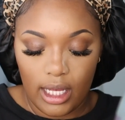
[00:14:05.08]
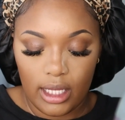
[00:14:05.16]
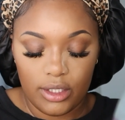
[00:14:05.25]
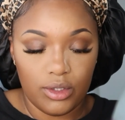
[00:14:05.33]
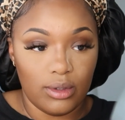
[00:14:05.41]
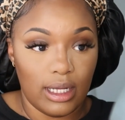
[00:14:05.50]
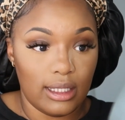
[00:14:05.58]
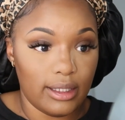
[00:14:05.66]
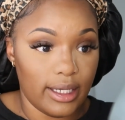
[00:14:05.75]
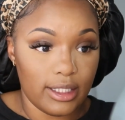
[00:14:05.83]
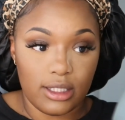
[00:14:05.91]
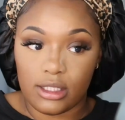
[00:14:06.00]
I do not
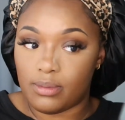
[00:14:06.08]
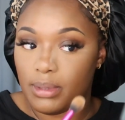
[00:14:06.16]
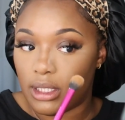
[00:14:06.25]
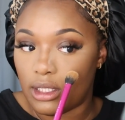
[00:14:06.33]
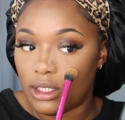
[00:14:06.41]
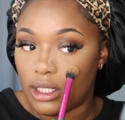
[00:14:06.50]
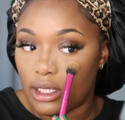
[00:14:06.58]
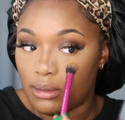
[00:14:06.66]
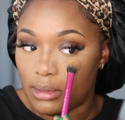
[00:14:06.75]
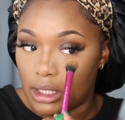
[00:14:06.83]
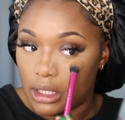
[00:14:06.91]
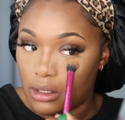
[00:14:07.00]
like spending a lot
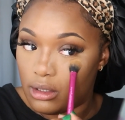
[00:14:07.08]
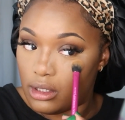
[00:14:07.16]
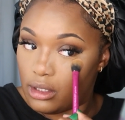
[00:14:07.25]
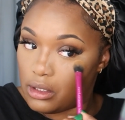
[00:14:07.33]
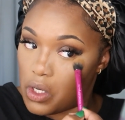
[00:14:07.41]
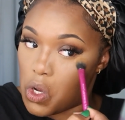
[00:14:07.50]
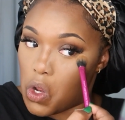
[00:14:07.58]
of money on it.